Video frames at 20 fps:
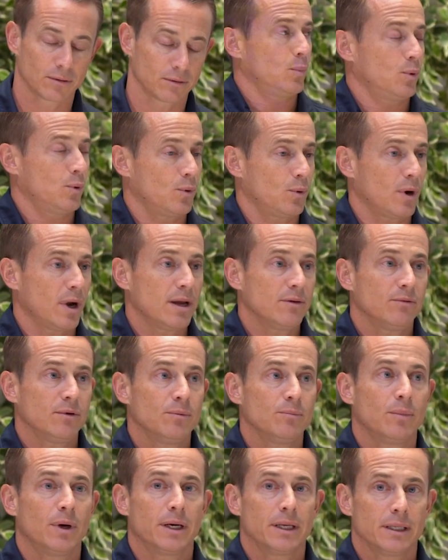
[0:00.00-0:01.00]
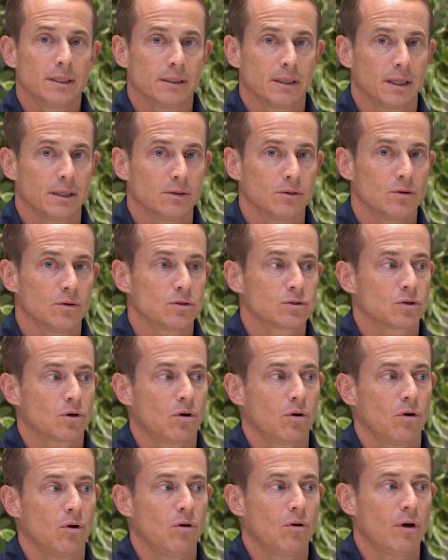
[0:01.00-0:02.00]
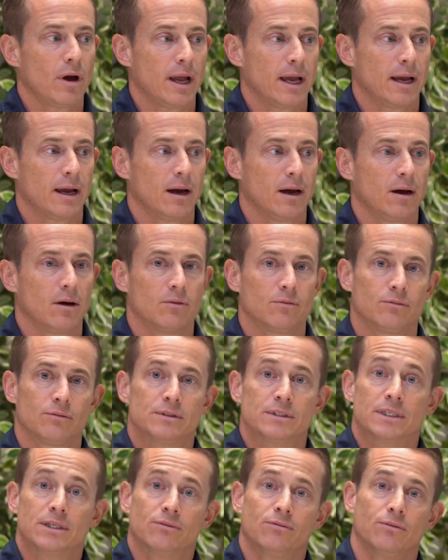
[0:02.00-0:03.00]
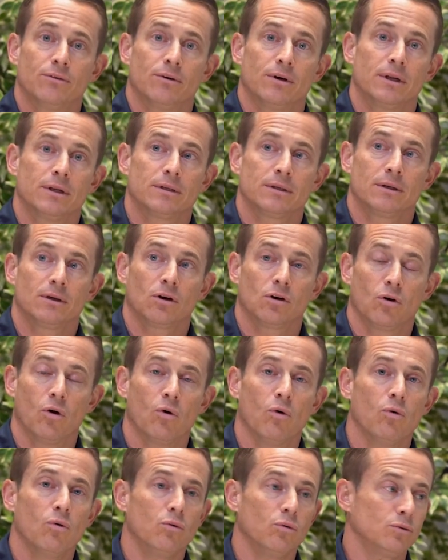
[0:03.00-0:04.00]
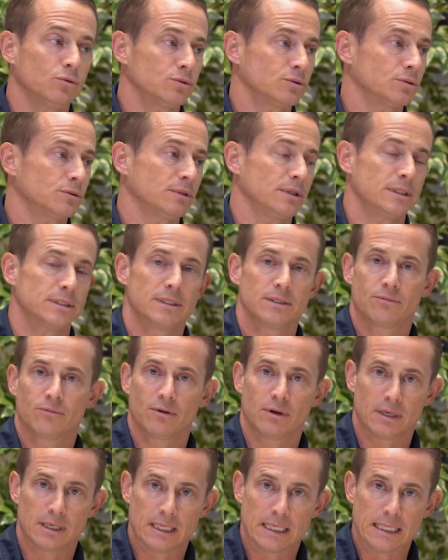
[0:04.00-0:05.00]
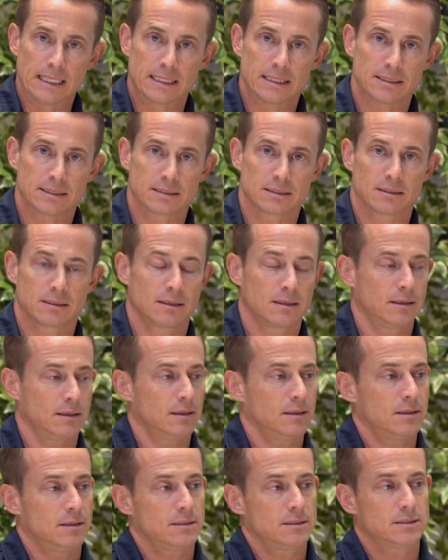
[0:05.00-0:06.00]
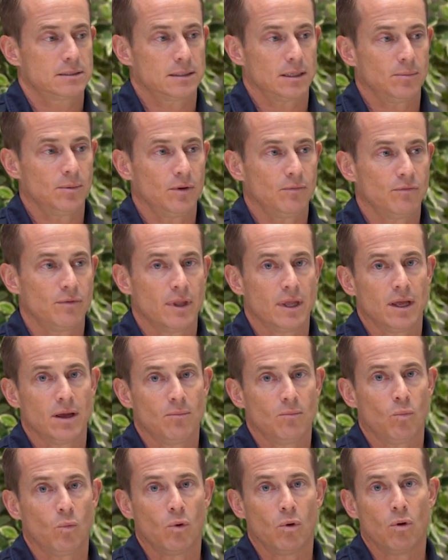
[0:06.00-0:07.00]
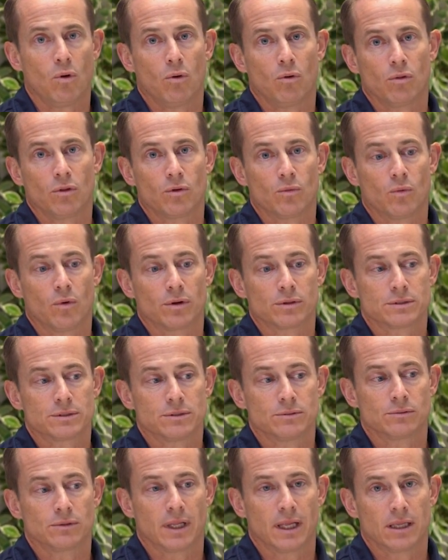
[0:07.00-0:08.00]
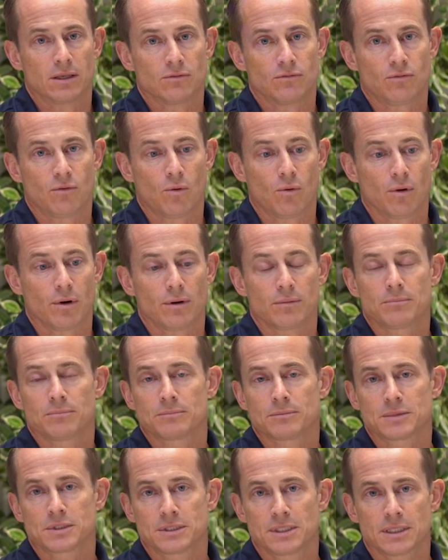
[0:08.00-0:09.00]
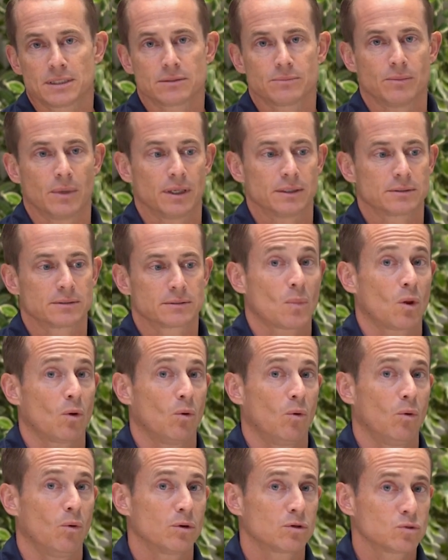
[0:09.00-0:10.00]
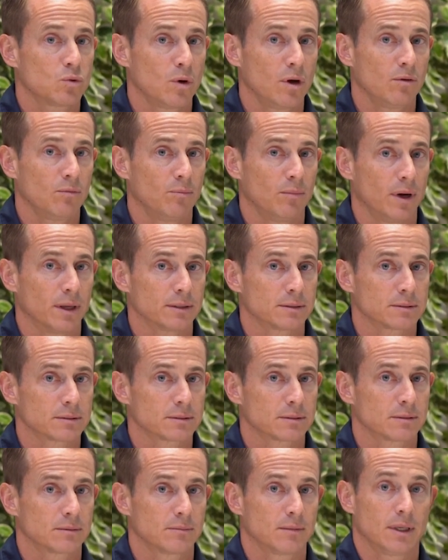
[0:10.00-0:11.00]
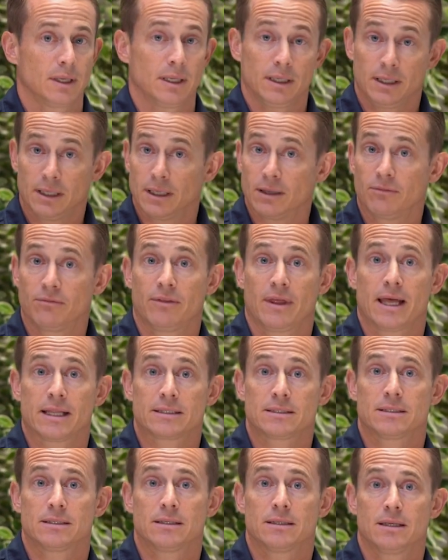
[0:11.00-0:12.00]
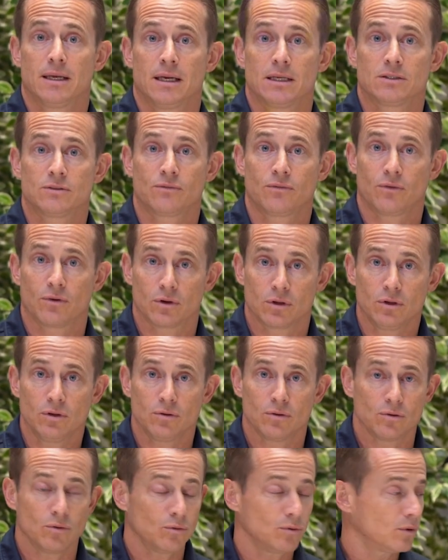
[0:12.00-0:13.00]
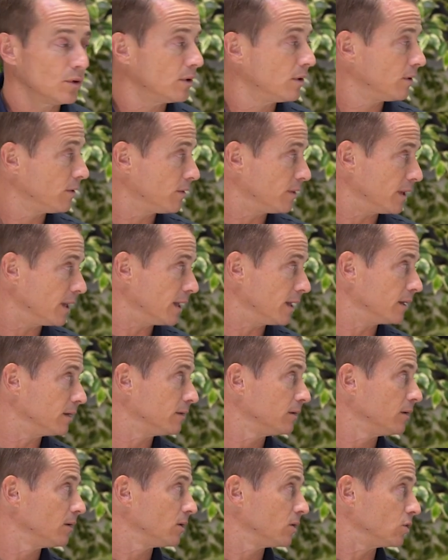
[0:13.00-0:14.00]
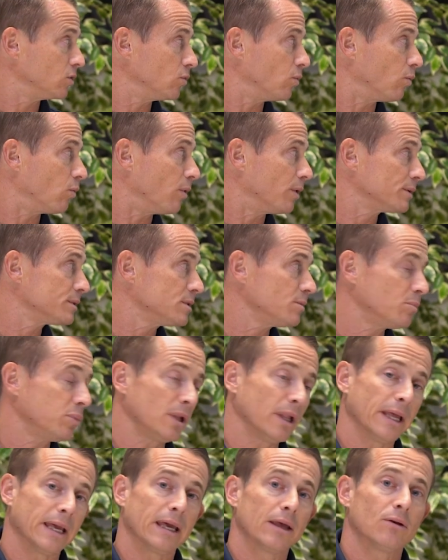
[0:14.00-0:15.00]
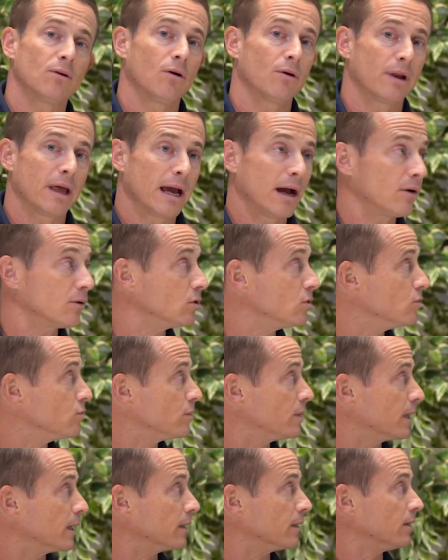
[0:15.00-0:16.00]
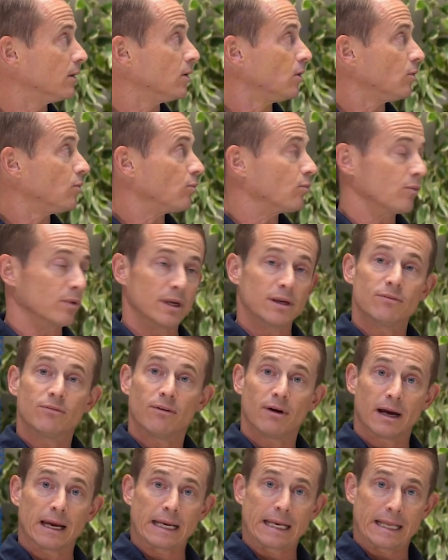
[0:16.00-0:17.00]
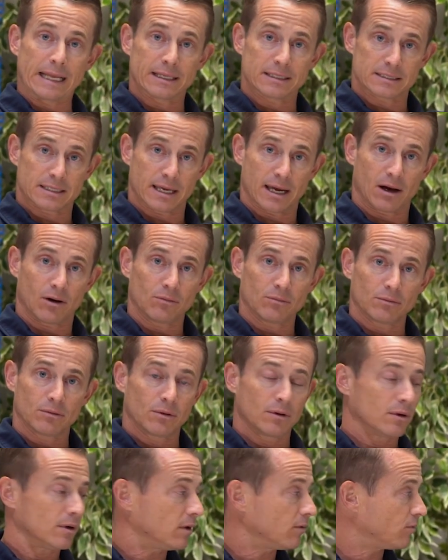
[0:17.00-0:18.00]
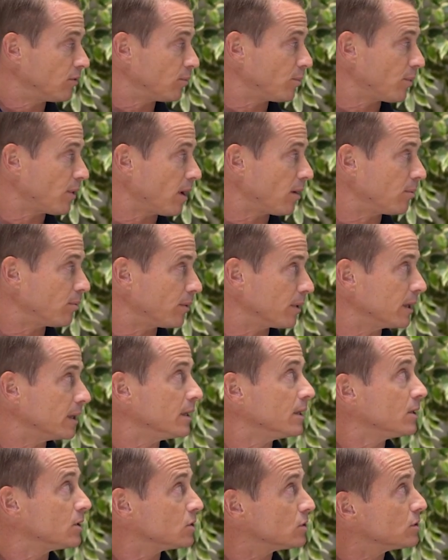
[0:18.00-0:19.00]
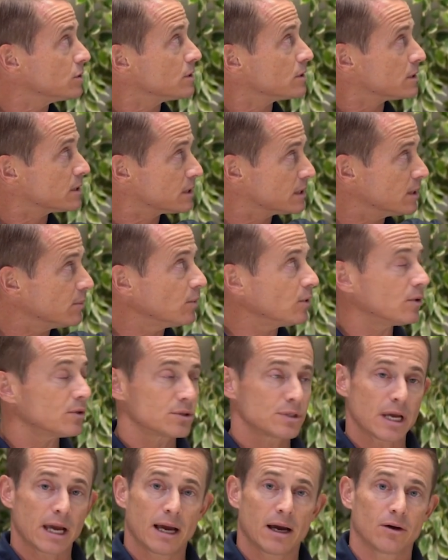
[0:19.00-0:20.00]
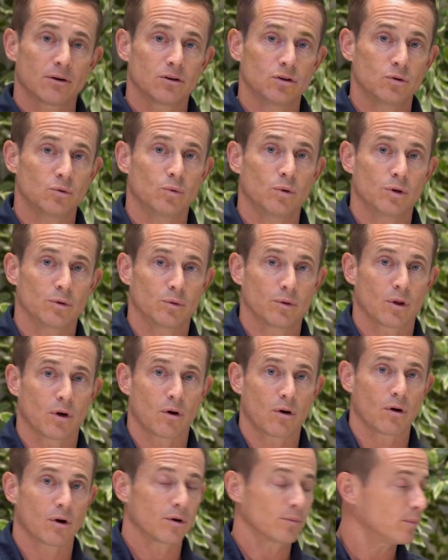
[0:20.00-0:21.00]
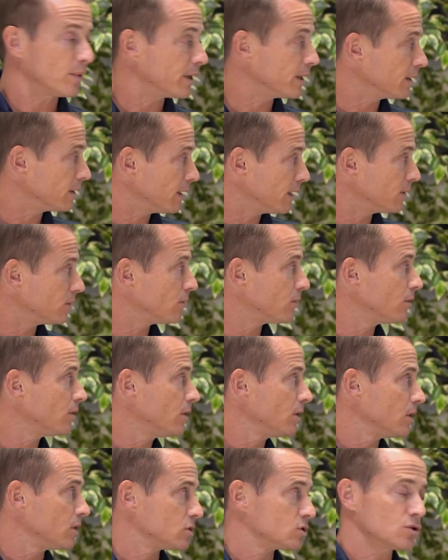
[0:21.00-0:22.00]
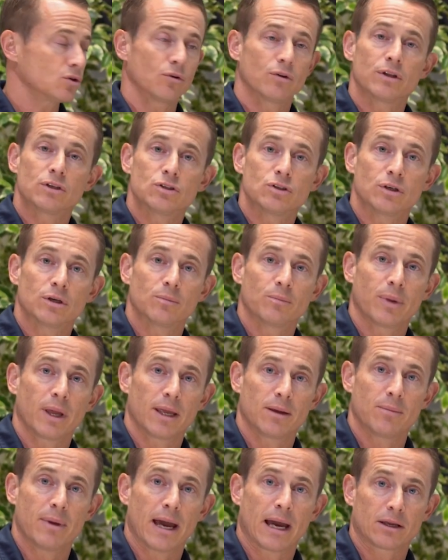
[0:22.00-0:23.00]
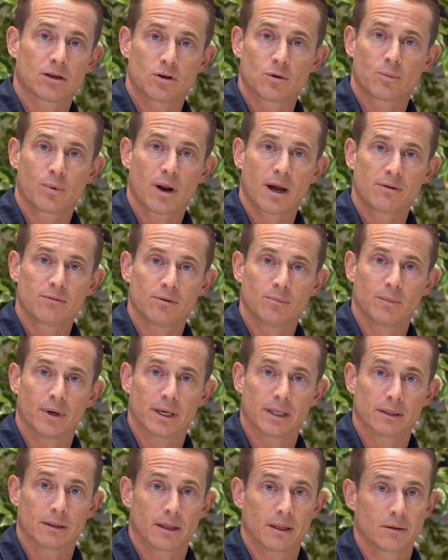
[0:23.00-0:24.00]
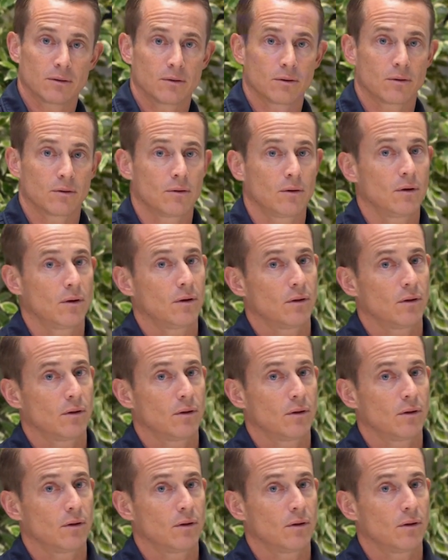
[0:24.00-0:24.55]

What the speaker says: Private money lenders all have different goals and different needs. Some of them will only want to lend for 6 months or 12 months. If that's the case for you, then you'll want to plan on how you can refinance out of the property similar to how you would with a hard money lender so that you can pay back your private money lender.